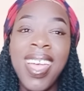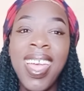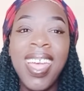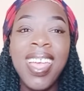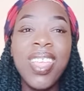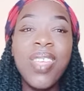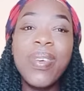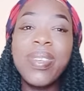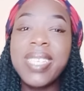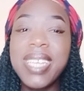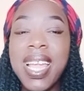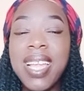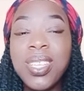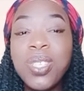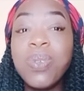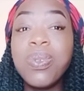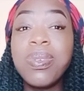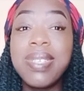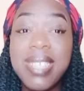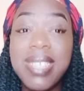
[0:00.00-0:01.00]
You're trying
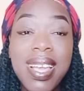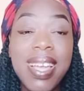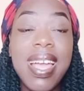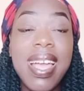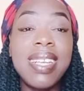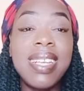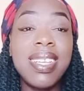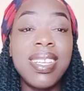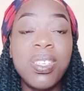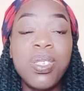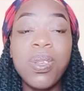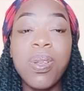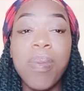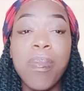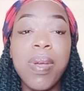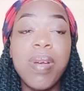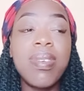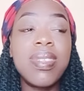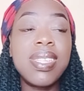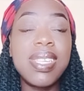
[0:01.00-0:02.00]
to trigger attention
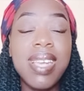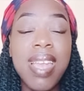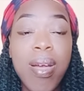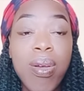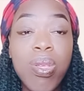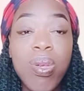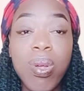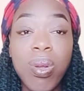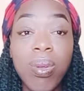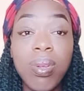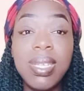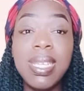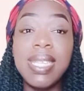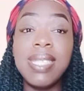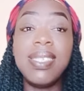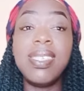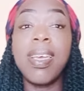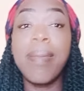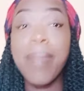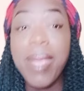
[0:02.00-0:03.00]
because now you're not in
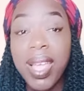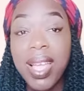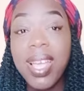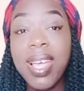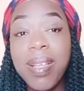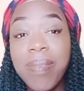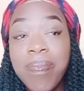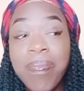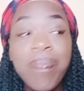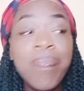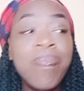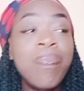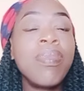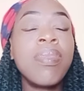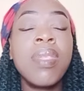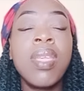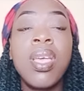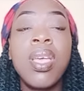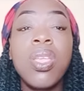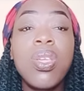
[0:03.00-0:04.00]
Jamaica.
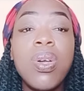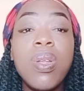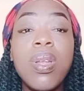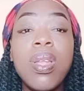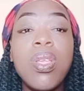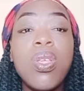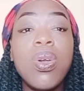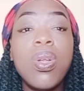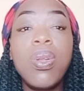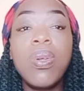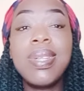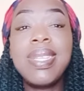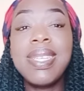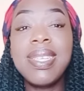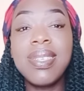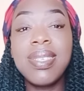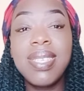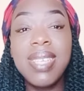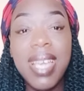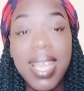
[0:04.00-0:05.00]
You're not in
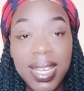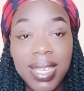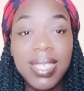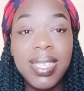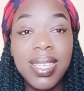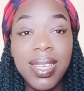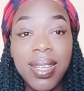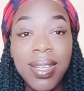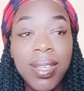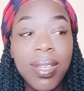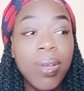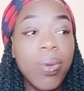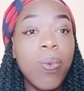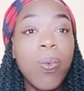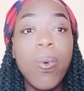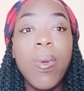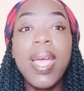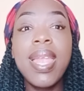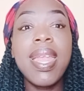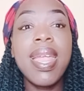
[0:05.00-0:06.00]
TNT.
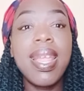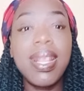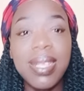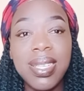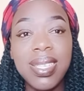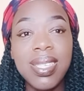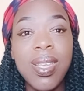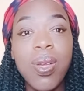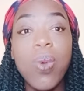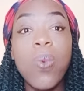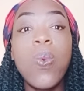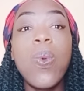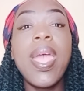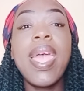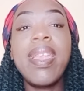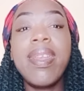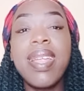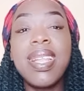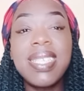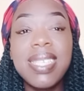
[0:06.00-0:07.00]
Where else?
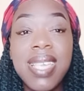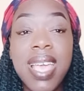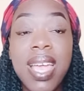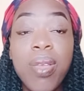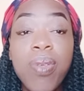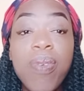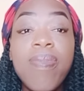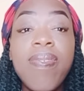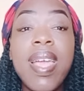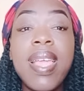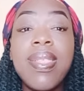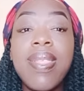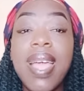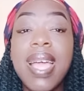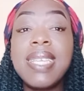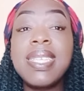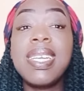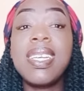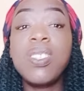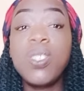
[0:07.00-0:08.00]
Where else can you find the
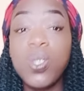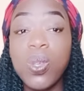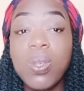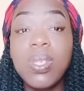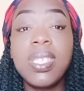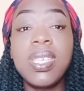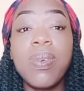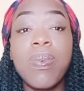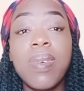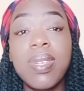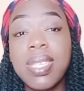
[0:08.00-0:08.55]
attention she was